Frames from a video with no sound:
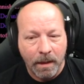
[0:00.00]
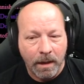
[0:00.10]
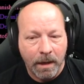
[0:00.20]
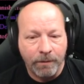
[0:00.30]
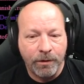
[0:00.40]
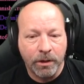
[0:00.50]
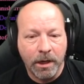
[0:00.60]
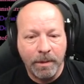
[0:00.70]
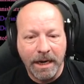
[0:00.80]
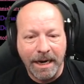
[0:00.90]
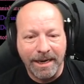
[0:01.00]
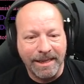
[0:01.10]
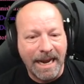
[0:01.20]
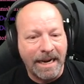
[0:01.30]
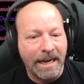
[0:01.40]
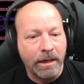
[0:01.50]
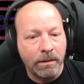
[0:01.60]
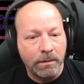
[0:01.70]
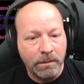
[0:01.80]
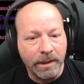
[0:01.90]
And if you're coming at it in that
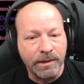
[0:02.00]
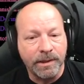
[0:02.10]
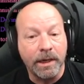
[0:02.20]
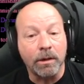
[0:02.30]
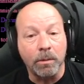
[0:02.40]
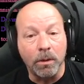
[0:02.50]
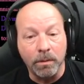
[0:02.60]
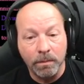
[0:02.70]
angle, it's terrible.